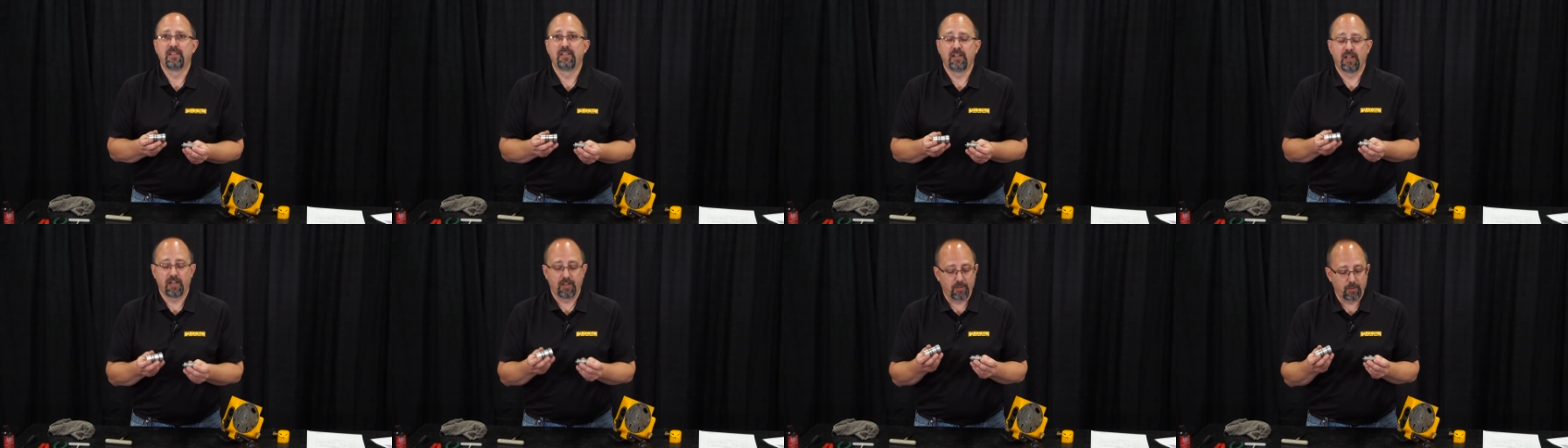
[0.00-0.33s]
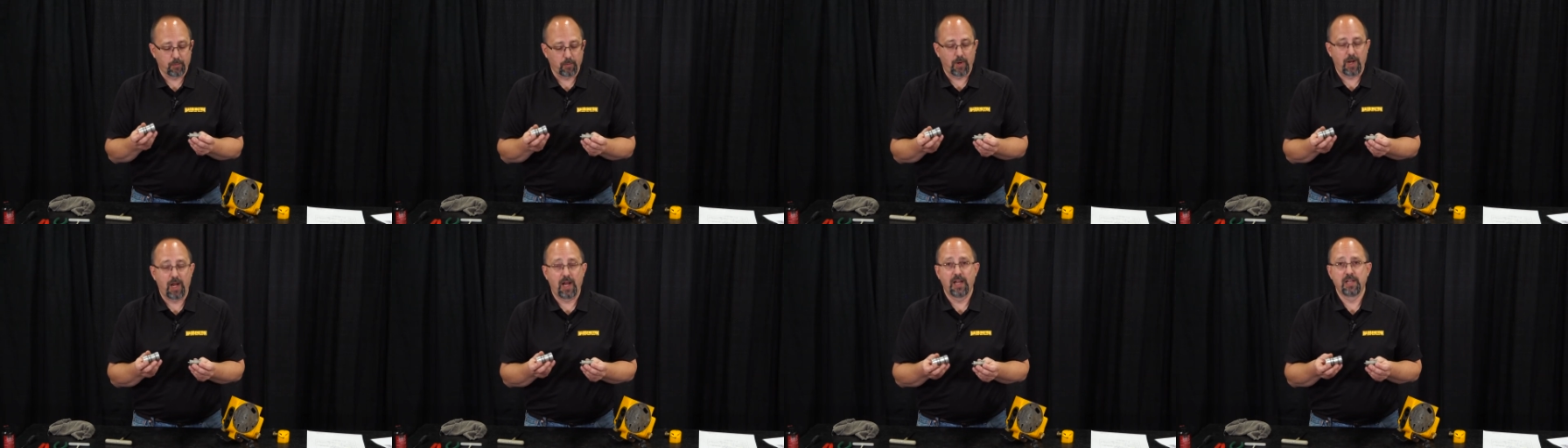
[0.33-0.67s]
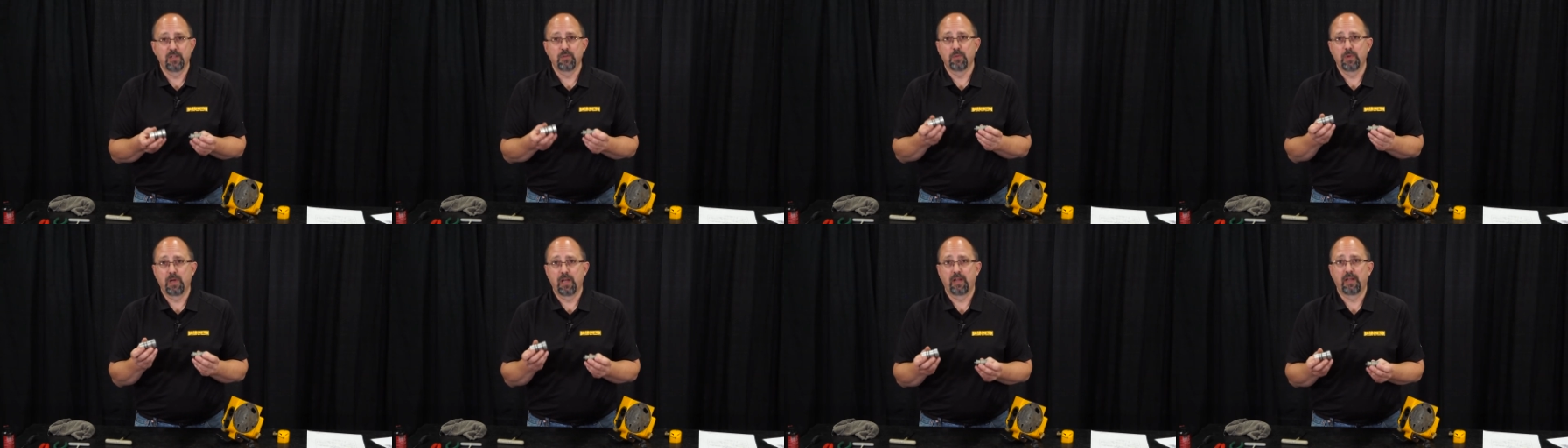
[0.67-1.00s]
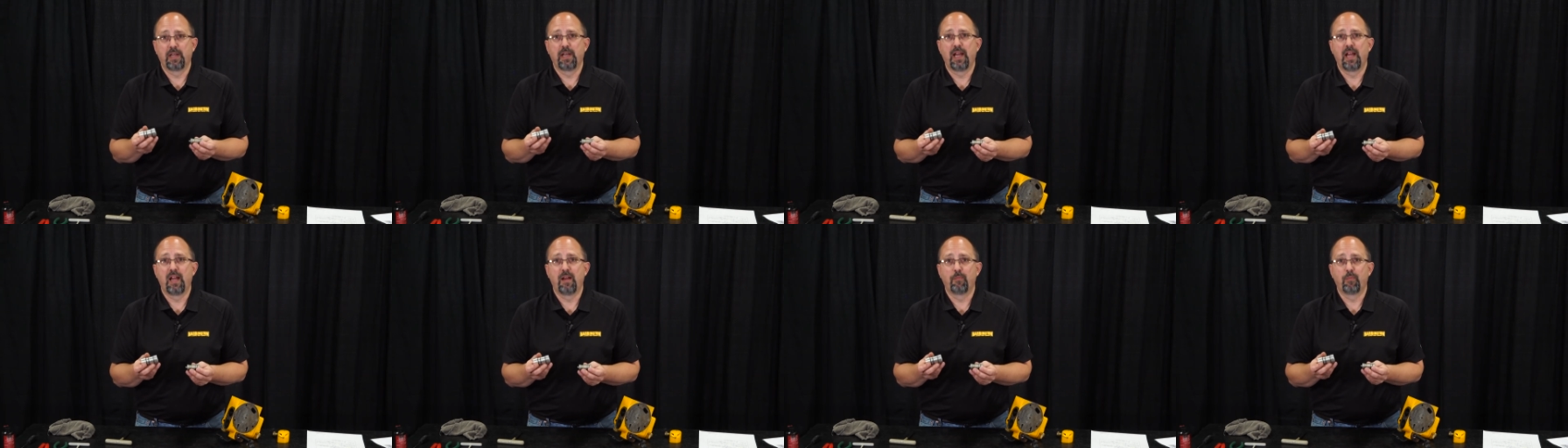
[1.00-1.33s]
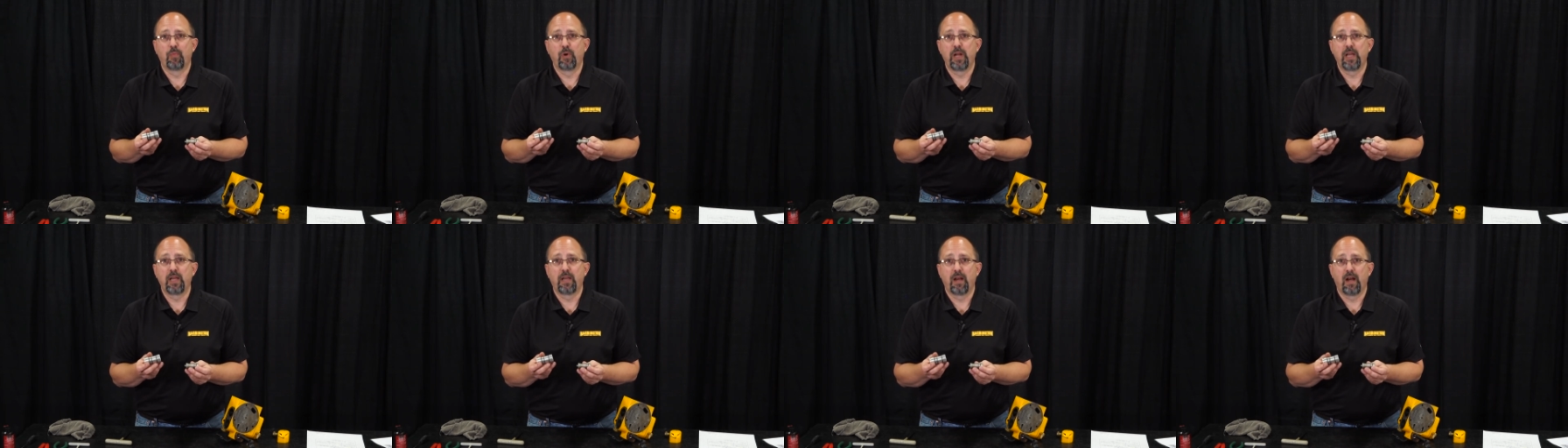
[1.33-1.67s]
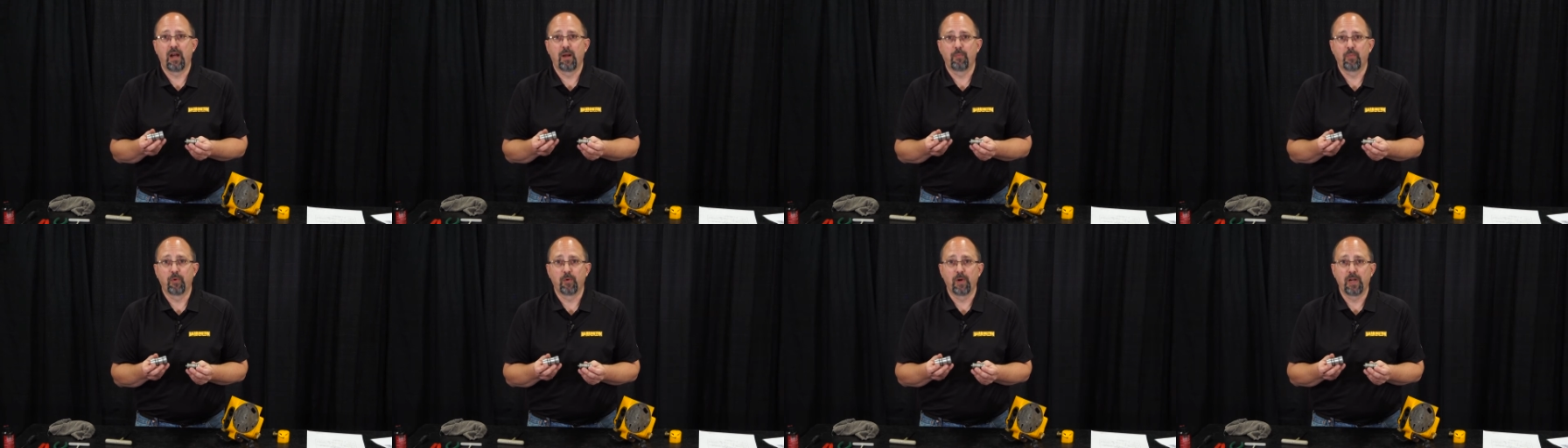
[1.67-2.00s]
Otherwise, we're not going to have brake
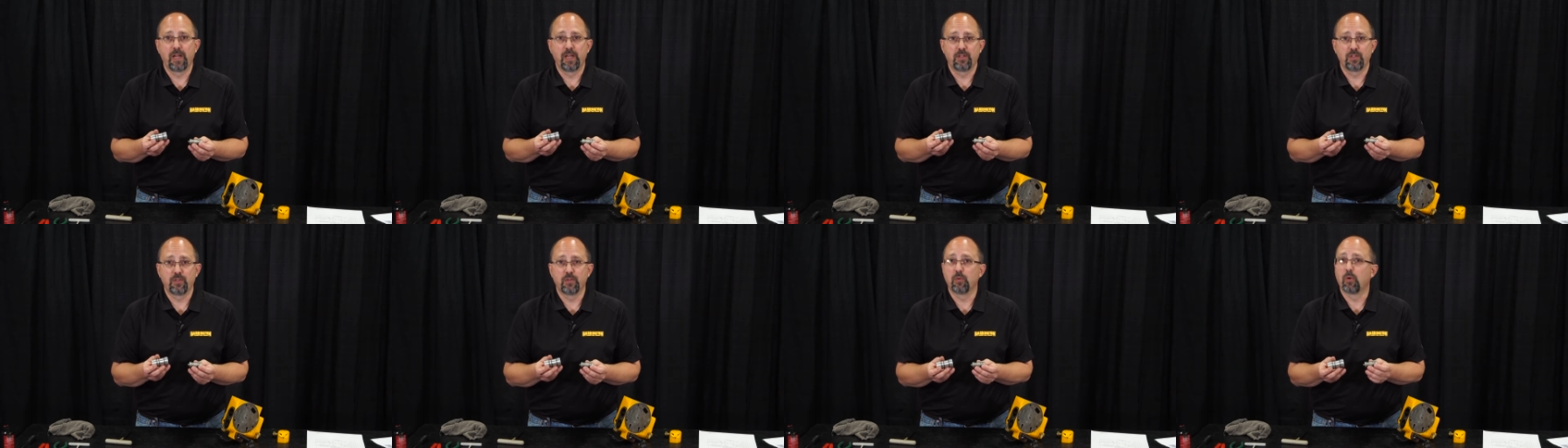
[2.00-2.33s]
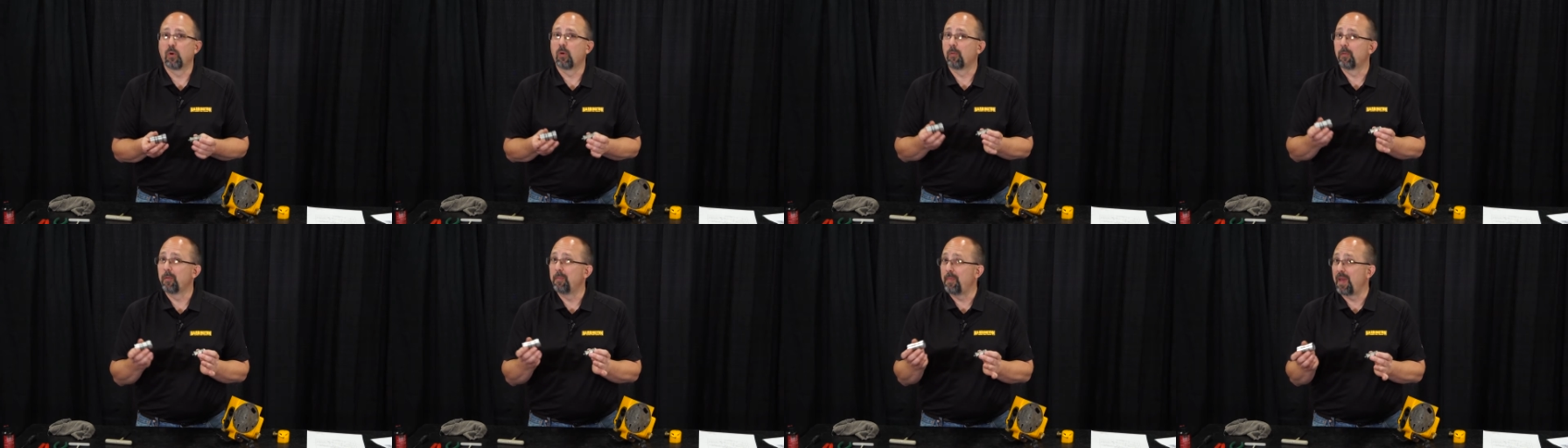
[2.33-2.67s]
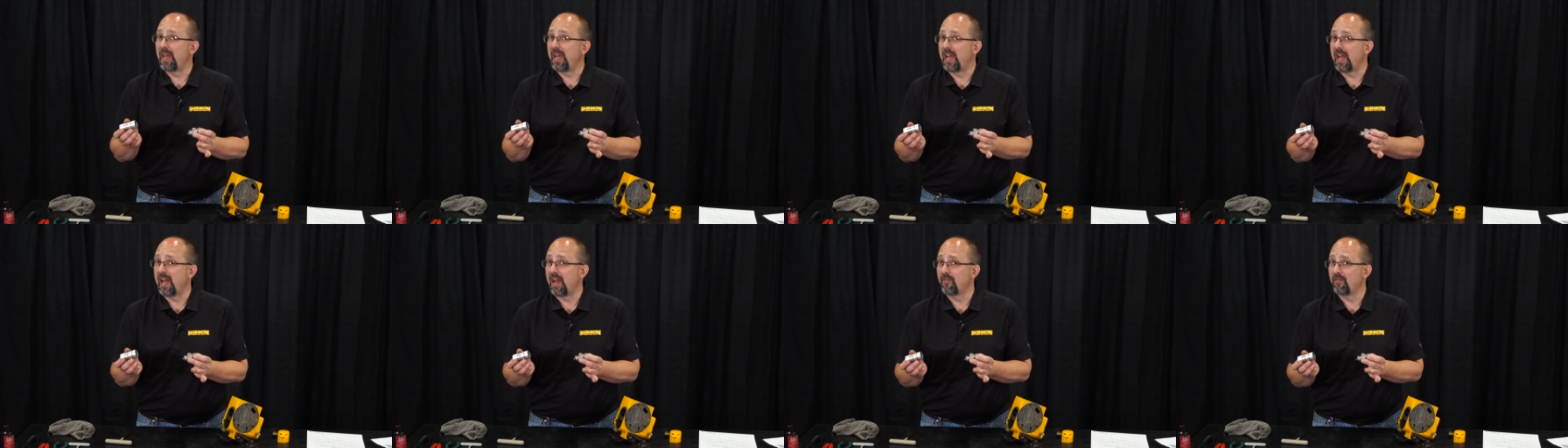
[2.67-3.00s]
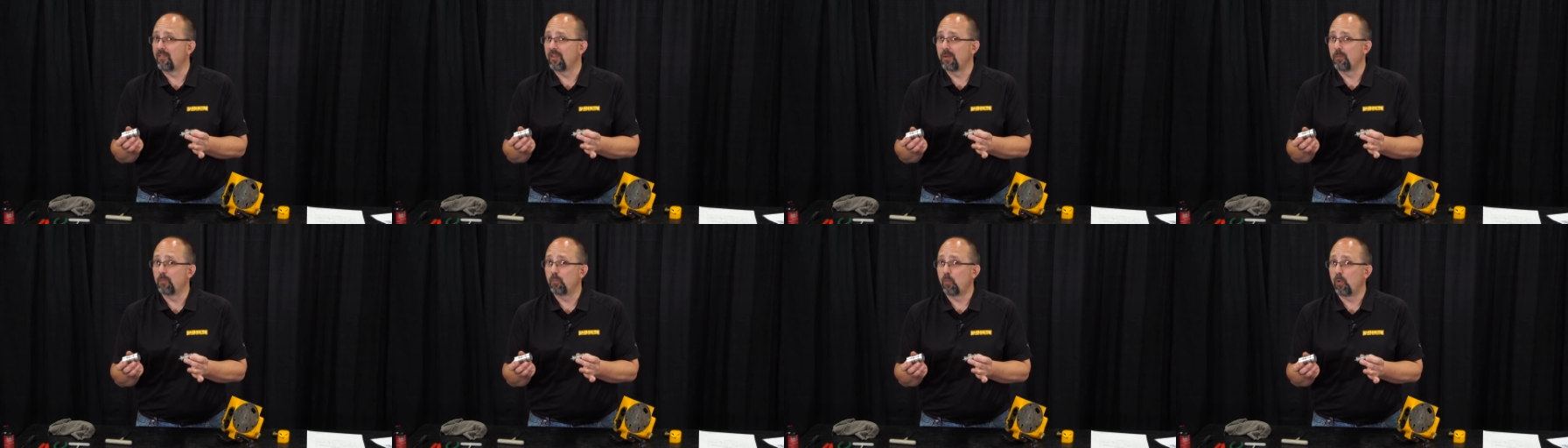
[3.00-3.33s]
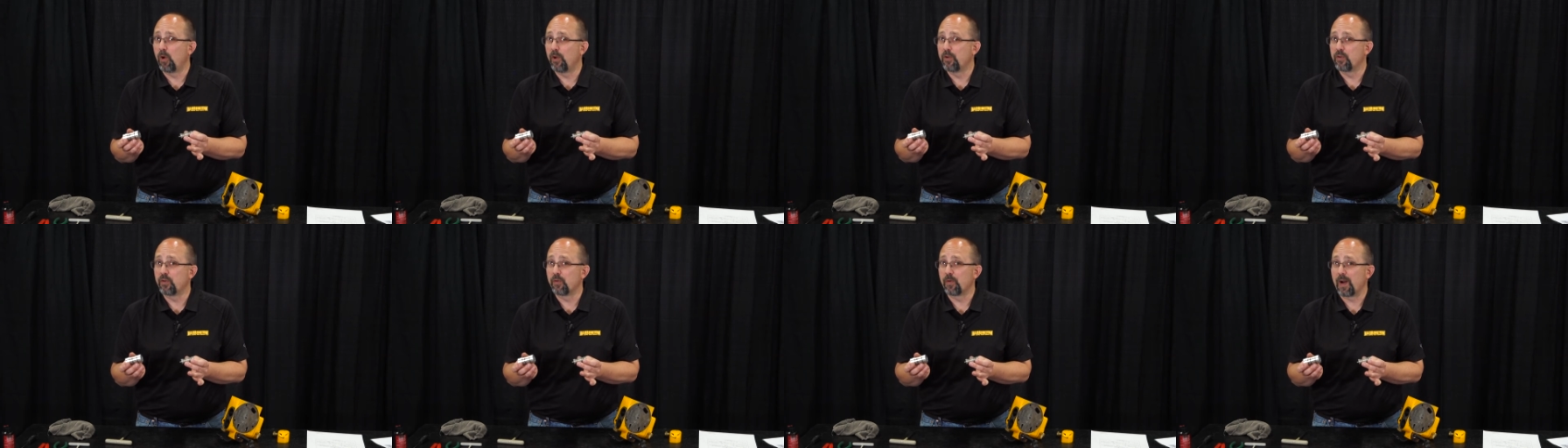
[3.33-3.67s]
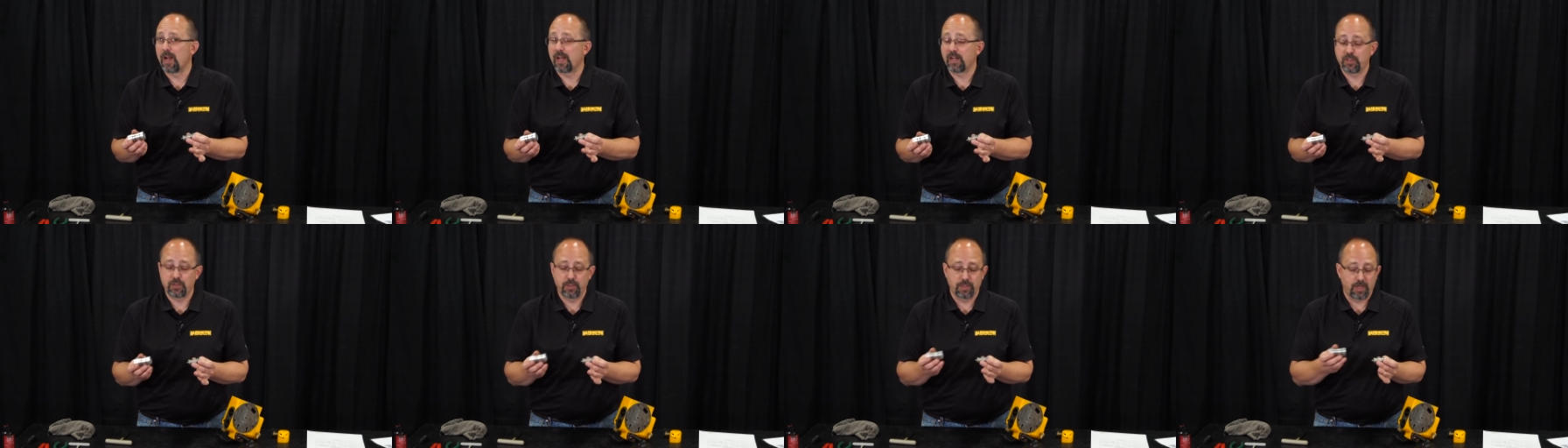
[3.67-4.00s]
operation, or we may have it in one
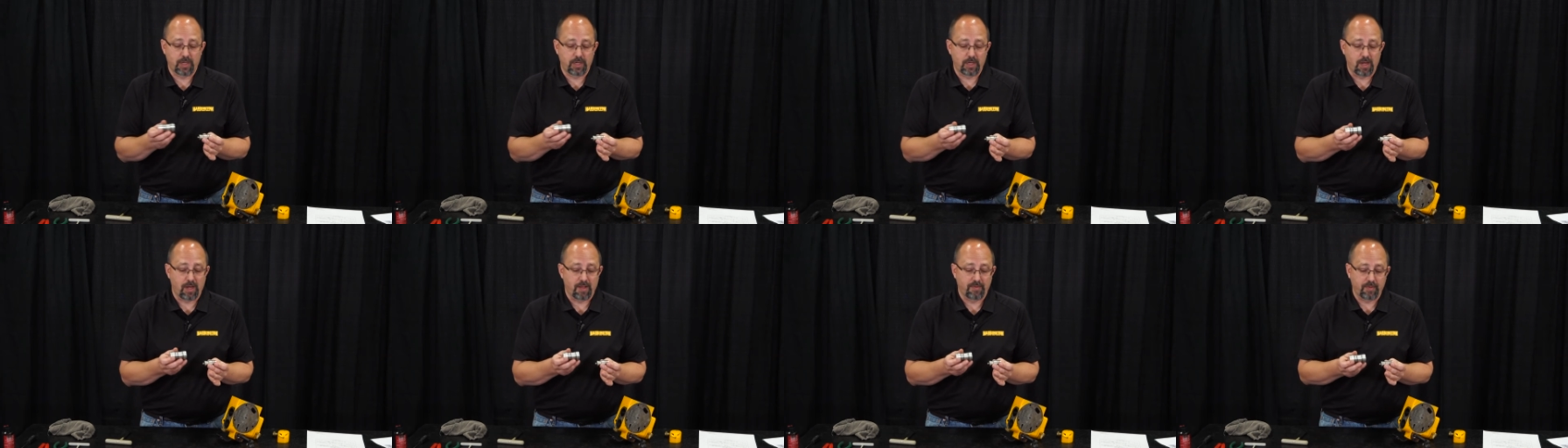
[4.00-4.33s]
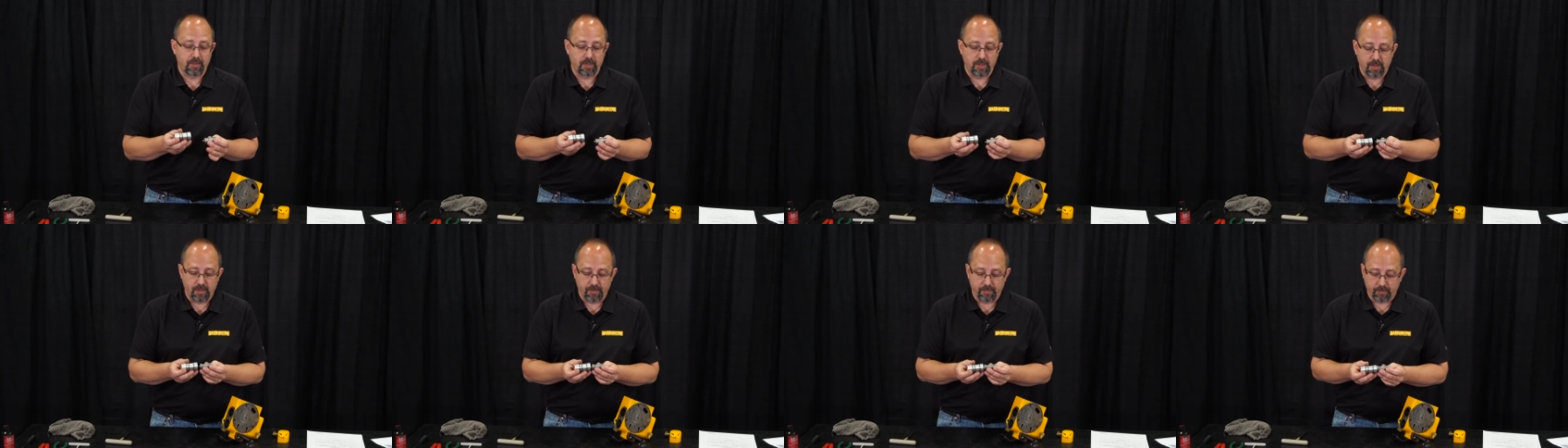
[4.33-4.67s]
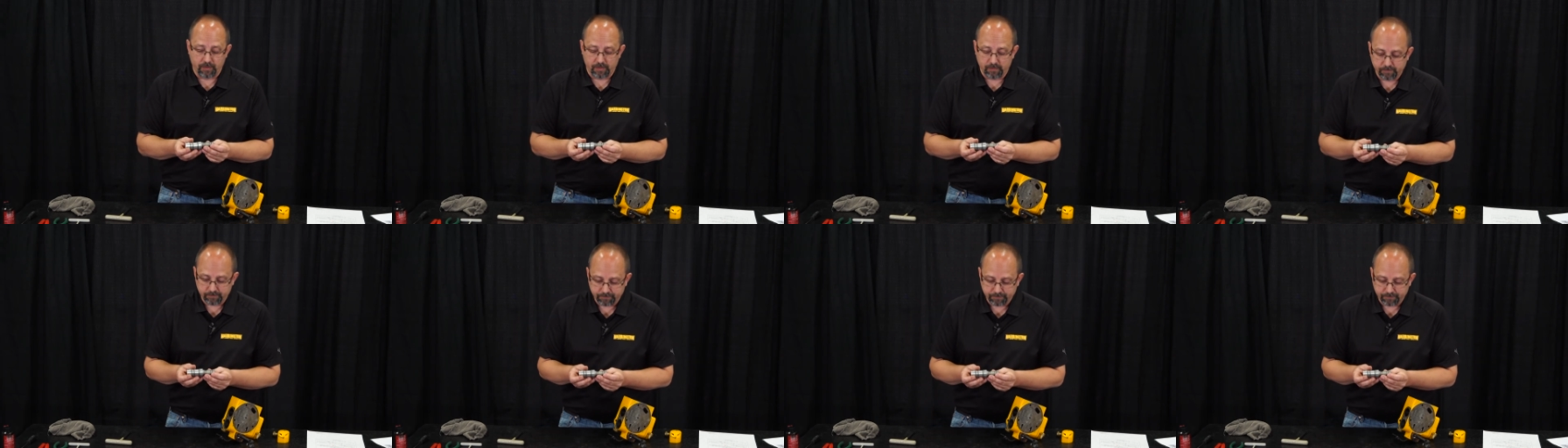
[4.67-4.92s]
direction and not the other.